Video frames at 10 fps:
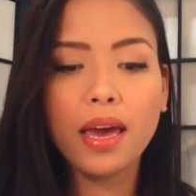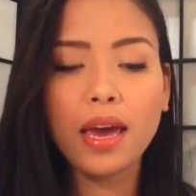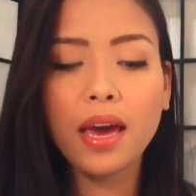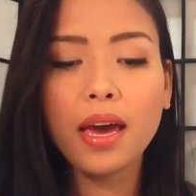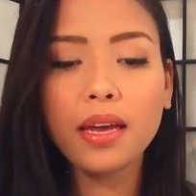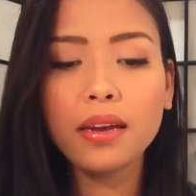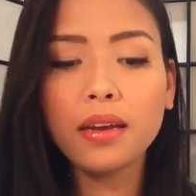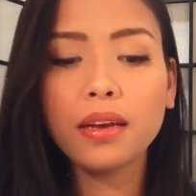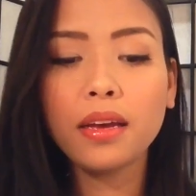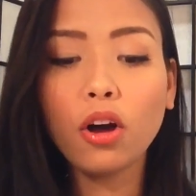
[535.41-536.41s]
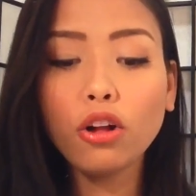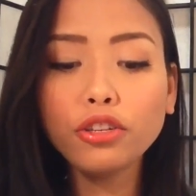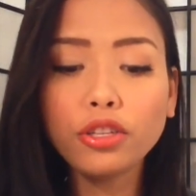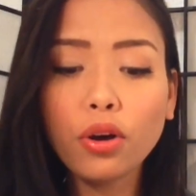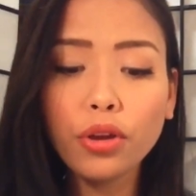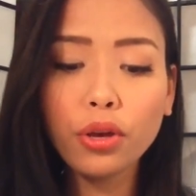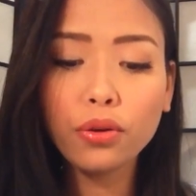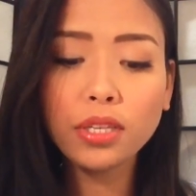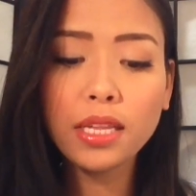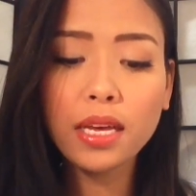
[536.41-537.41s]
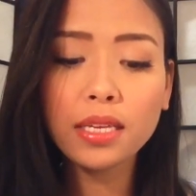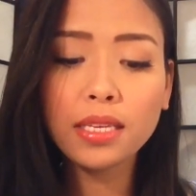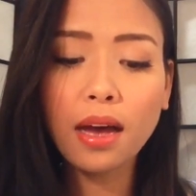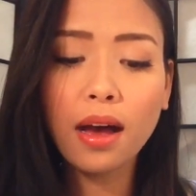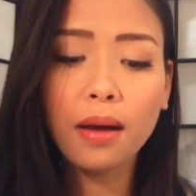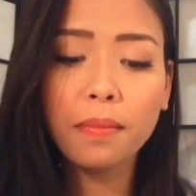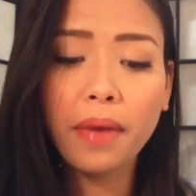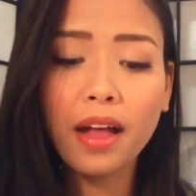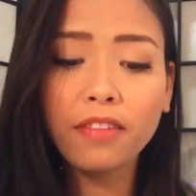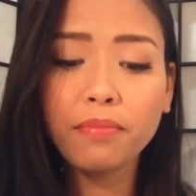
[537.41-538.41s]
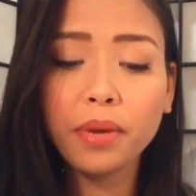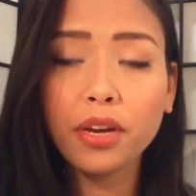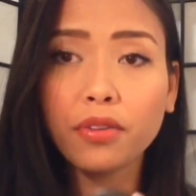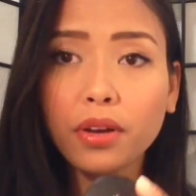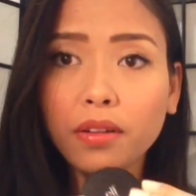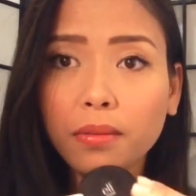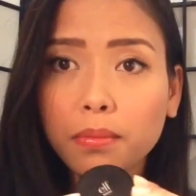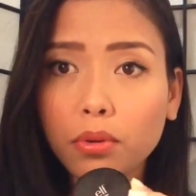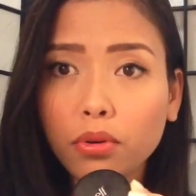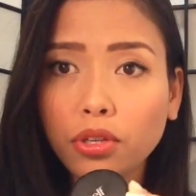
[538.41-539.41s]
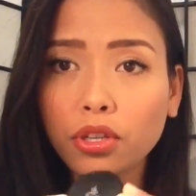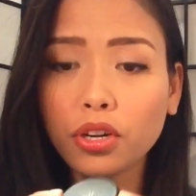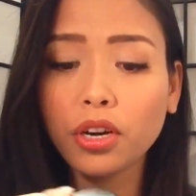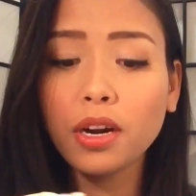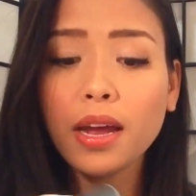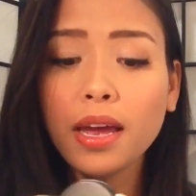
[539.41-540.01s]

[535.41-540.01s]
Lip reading: And also use this e.l.f. Mineral Booster